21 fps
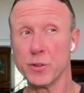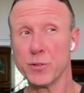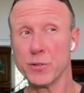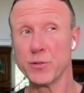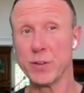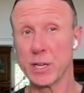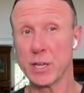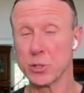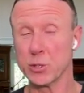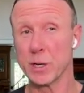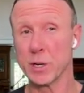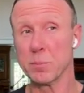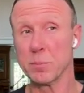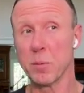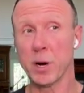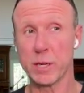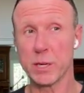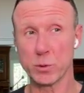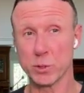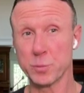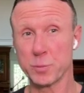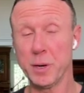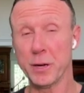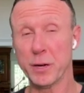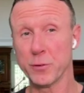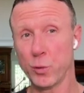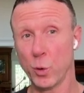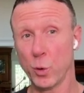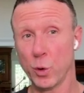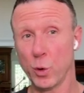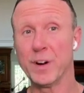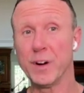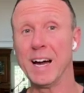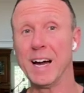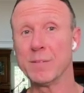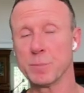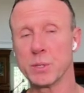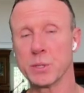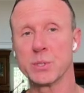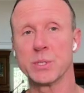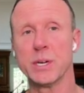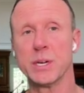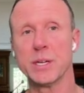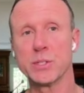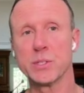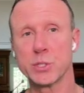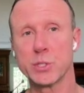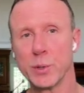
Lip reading: the fixed rate market was probably 4 or 5%.